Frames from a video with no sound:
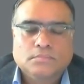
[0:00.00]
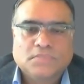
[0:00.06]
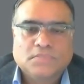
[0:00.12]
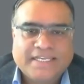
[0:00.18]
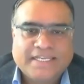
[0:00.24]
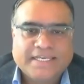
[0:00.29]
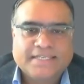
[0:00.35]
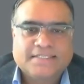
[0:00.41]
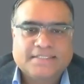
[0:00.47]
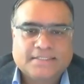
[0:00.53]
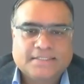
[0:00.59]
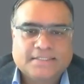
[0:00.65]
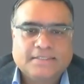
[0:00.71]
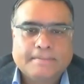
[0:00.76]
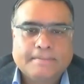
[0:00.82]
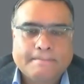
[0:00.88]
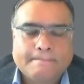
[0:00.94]
so that
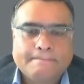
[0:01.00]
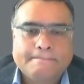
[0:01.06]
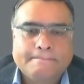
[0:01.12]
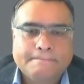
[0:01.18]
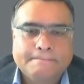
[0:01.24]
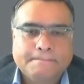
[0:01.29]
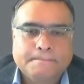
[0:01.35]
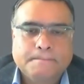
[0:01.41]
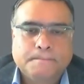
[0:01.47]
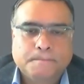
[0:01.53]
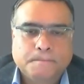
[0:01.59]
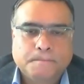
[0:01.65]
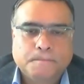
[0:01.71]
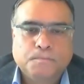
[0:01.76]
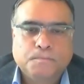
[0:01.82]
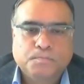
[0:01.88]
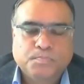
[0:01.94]
people want to be
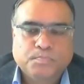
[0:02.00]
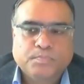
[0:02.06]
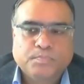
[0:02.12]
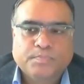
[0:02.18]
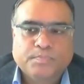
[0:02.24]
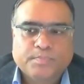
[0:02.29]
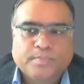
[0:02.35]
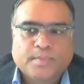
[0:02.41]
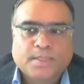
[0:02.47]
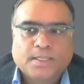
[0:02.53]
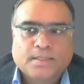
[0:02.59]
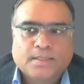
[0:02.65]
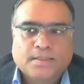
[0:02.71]
here, you know?